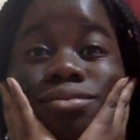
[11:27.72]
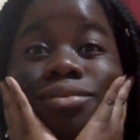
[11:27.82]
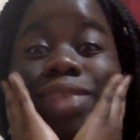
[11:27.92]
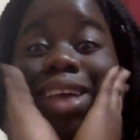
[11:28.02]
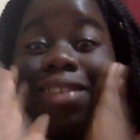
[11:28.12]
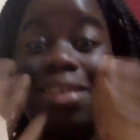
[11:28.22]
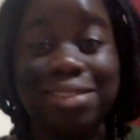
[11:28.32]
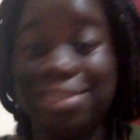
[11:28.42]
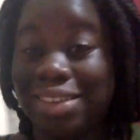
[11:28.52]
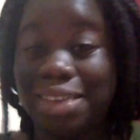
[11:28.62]
And this is
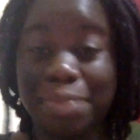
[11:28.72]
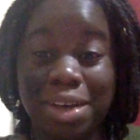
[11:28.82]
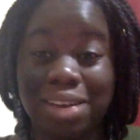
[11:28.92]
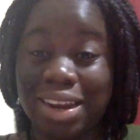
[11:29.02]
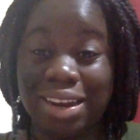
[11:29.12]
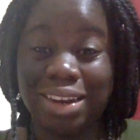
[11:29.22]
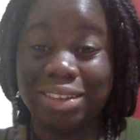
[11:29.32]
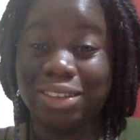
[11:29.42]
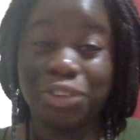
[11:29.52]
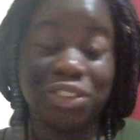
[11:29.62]
just going to be unedited
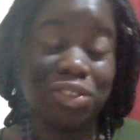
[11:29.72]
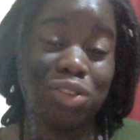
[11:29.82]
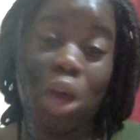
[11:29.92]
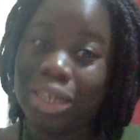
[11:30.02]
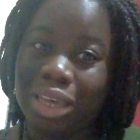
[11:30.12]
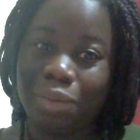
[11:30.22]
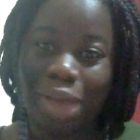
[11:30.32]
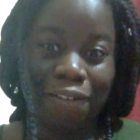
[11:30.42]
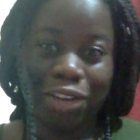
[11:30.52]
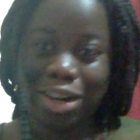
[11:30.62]
because we're just talking. We're
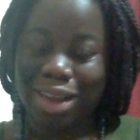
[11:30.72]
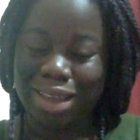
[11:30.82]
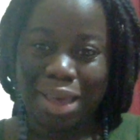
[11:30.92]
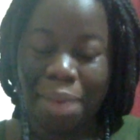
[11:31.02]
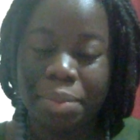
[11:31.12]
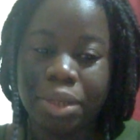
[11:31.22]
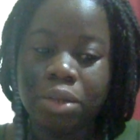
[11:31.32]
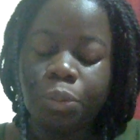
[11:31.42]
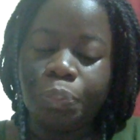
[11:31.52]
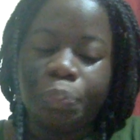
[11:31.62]
having our nightcap.
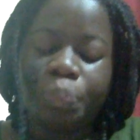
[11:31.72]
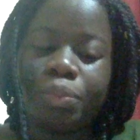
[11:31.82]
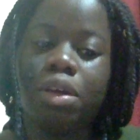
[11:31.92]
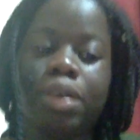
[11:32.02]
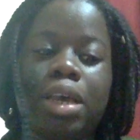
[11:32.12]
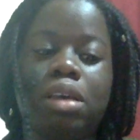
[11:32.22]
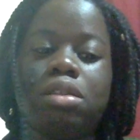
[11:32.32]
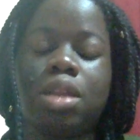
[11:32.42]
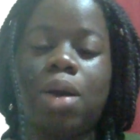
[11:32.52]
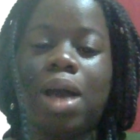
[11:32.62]
Okay,
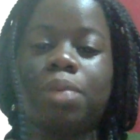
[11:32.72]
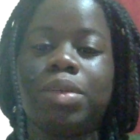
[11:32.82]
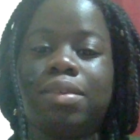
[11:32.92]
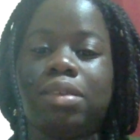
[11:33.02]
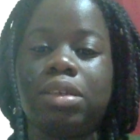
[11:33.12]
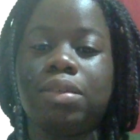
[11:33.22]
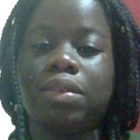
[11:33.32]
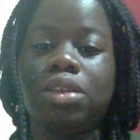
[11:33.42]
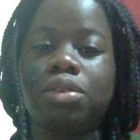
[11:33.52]
so I was 16.